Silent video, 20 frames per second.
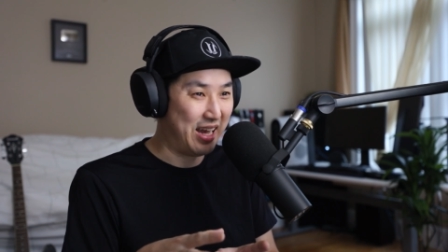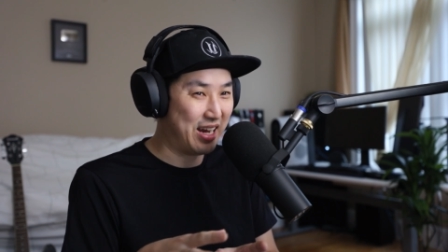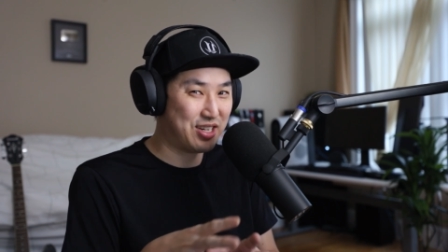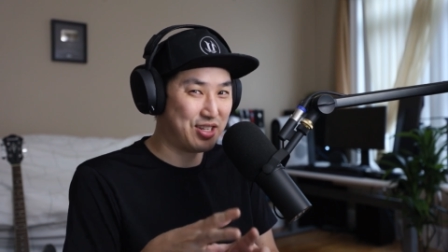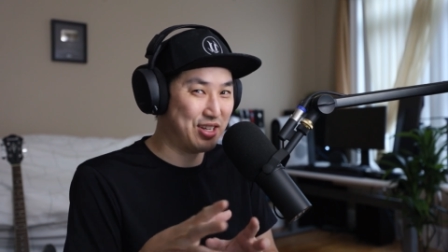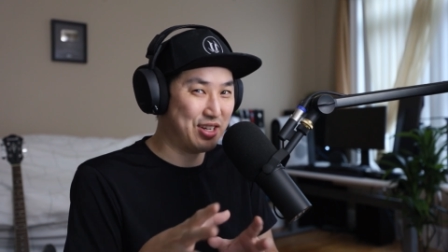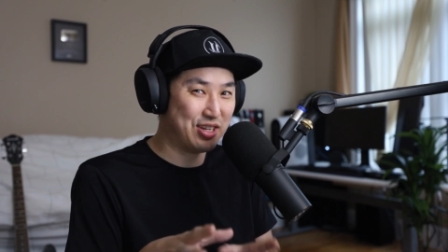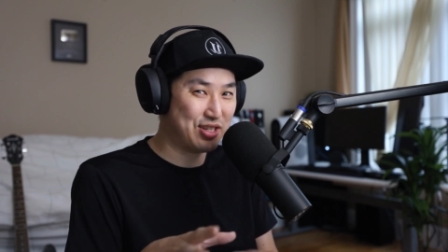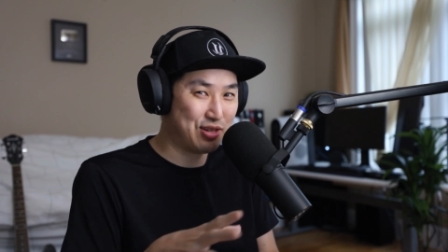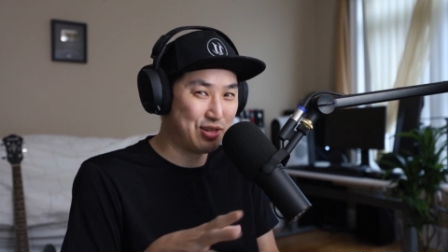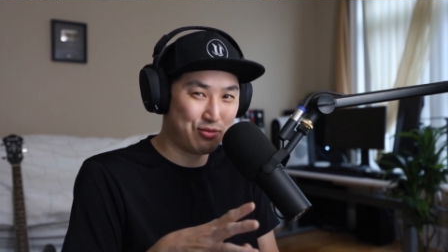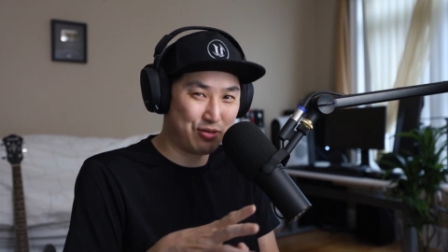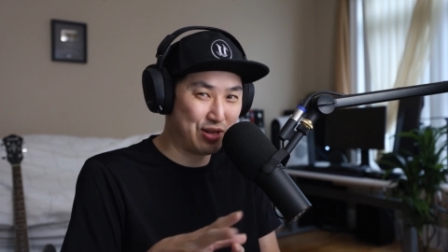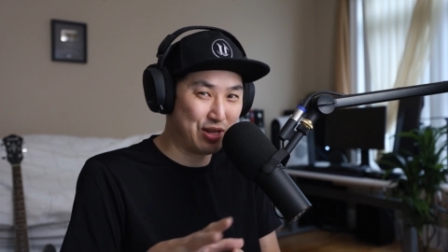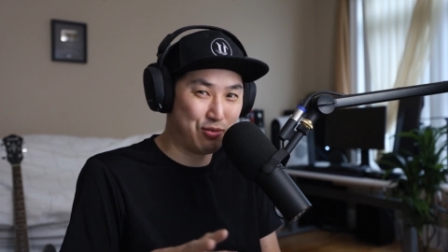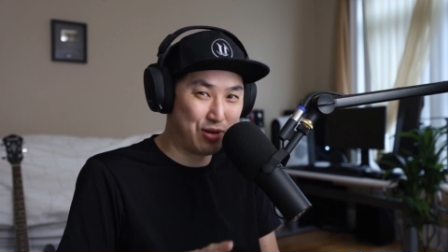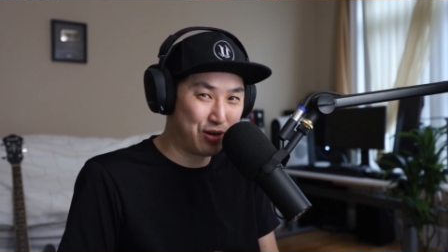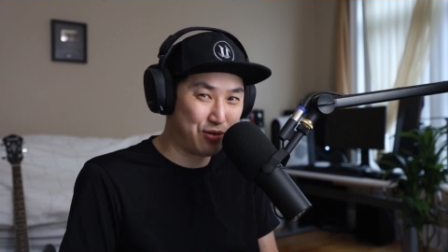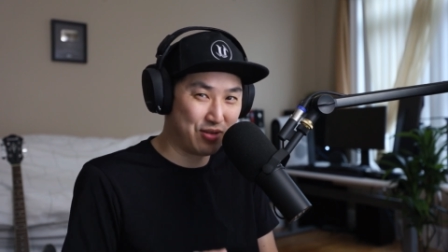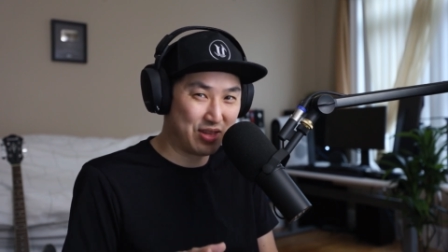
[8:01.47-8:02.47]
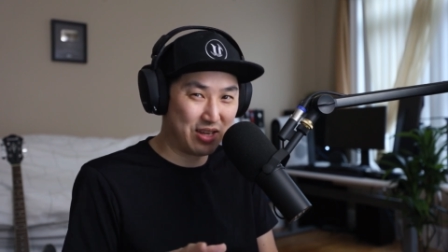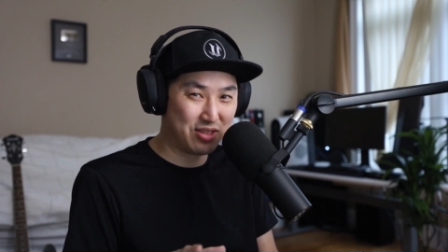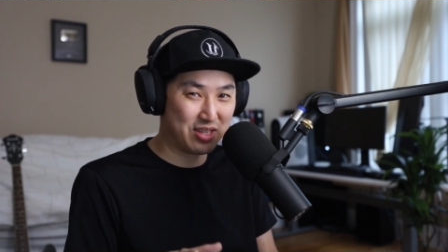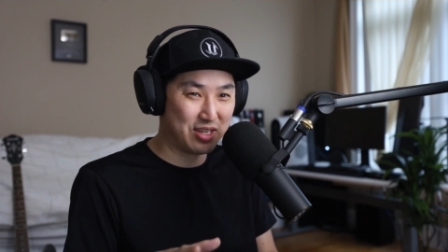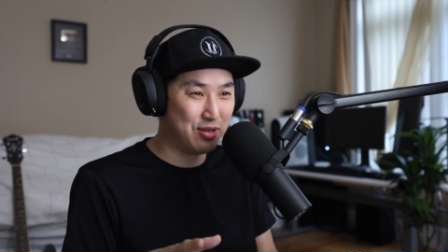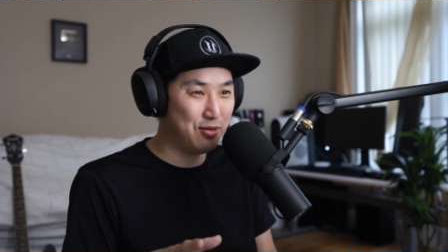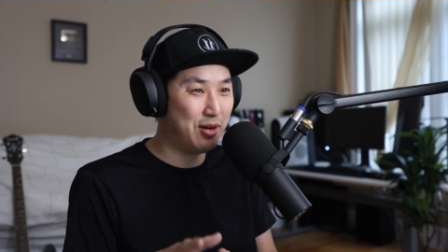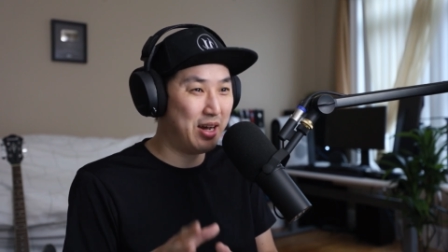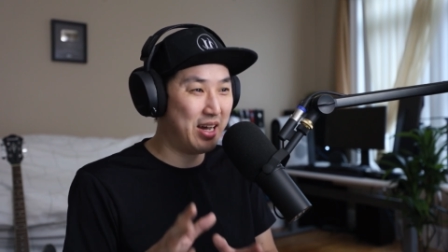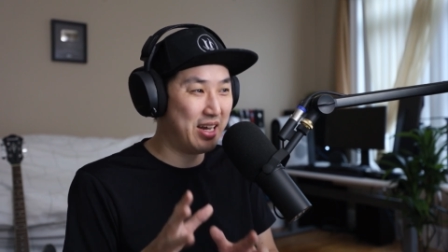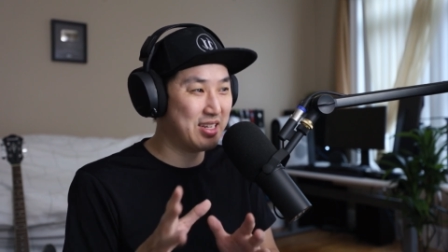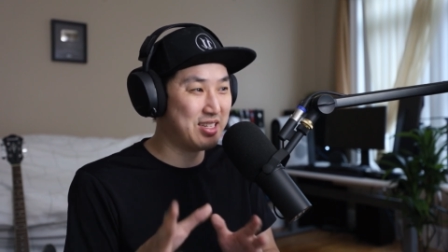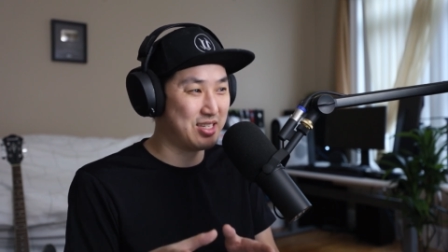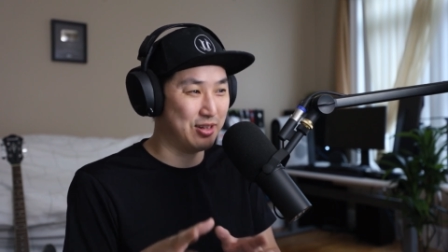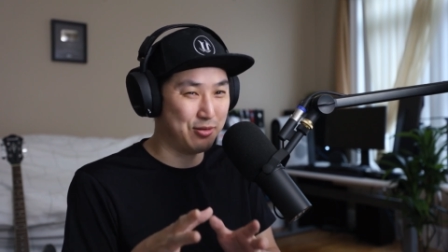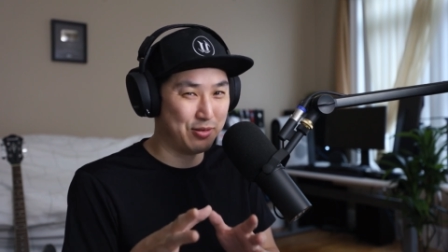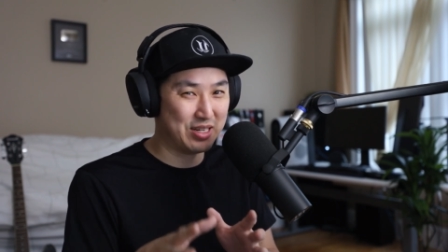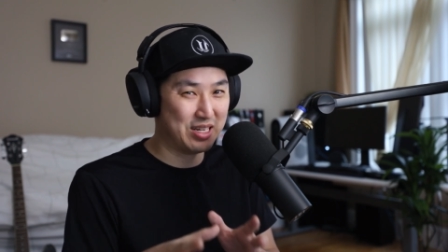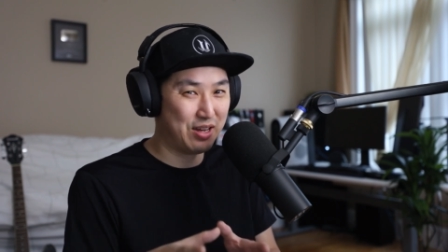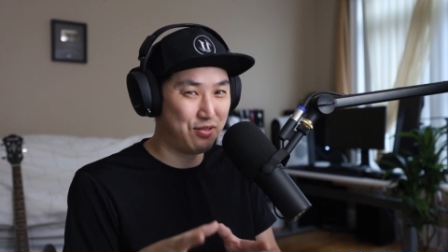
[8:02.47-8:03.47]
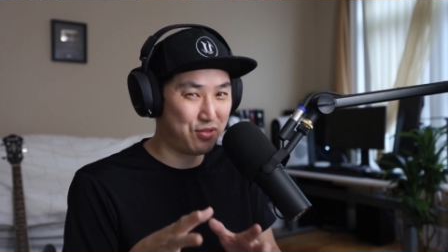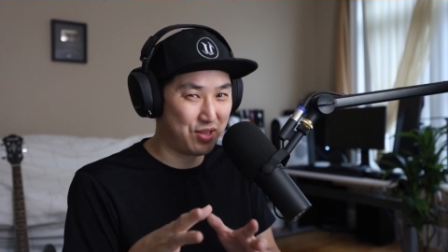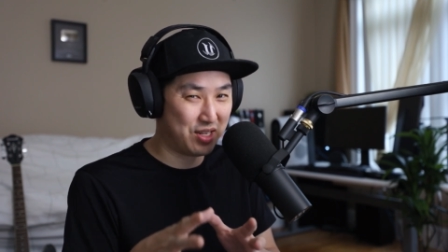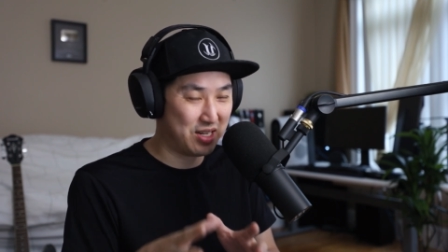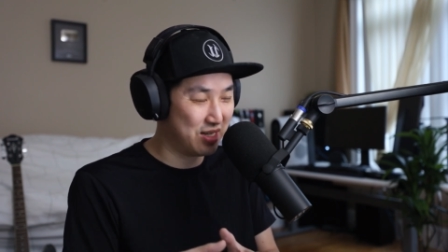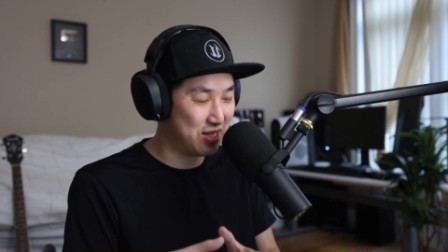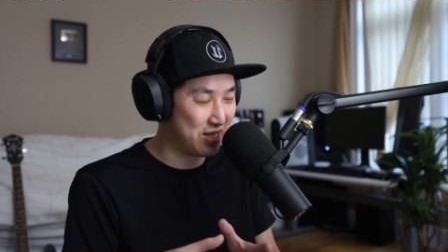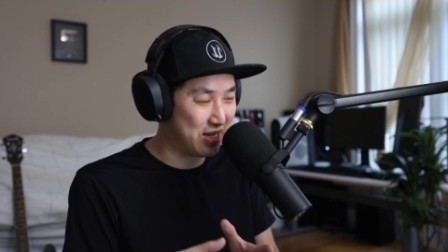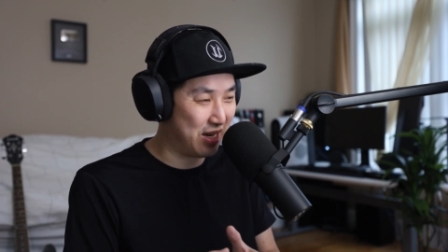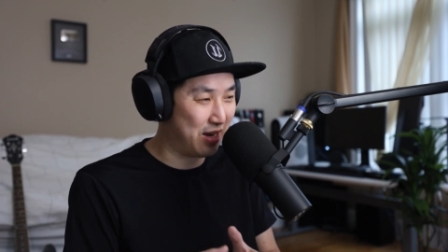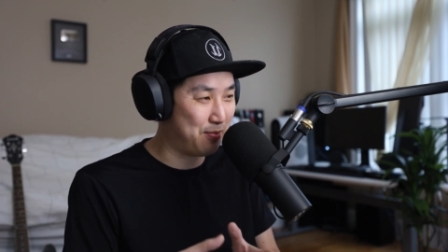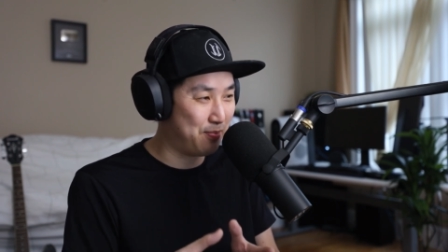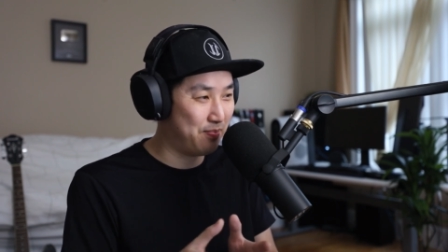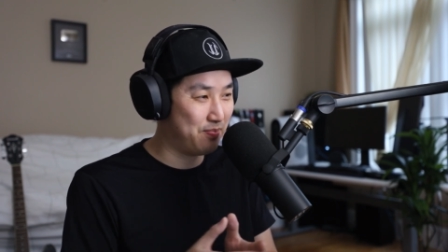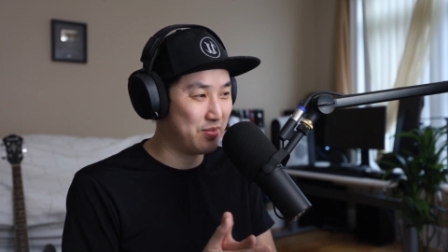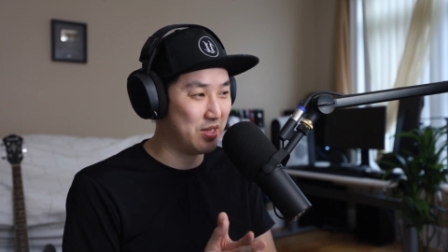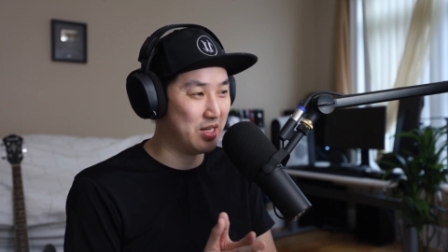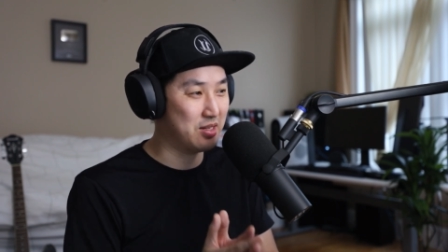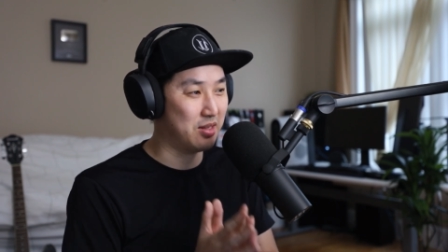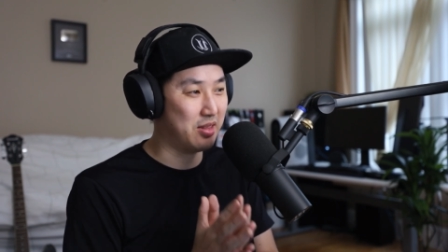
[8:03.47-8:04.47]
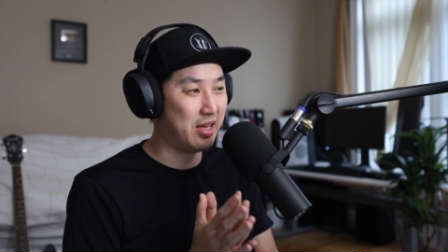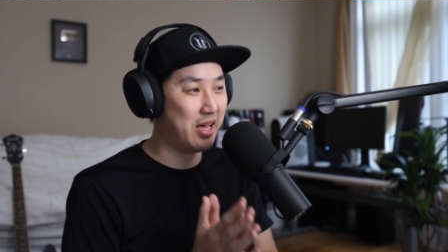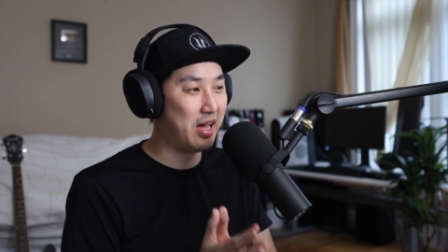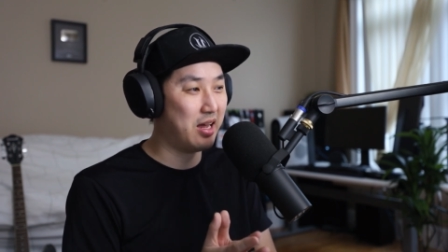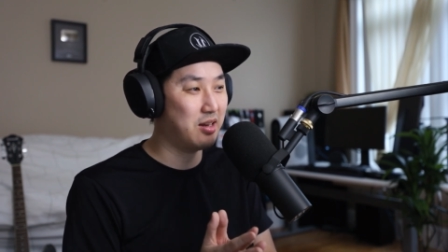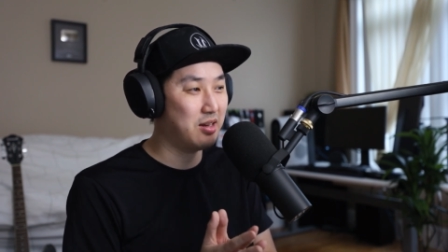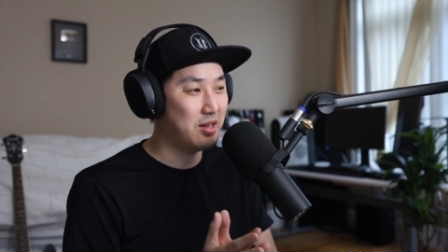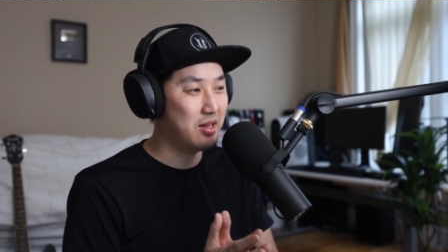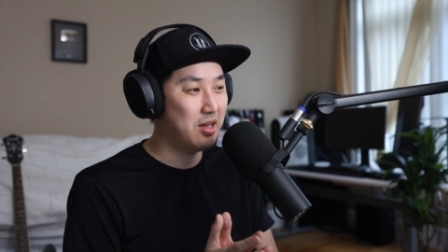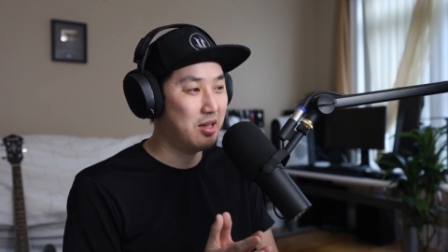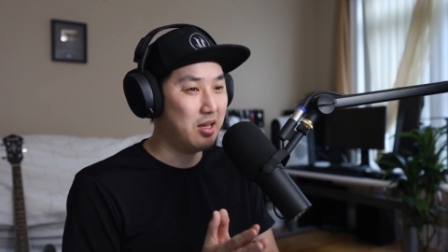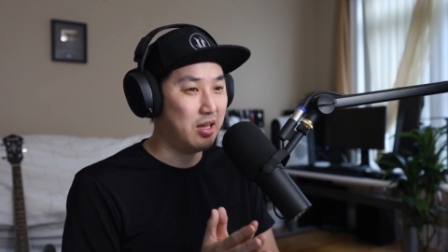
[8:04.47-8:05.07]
Actually, it doesn't really work without the U Is, so we definitely need to get into that.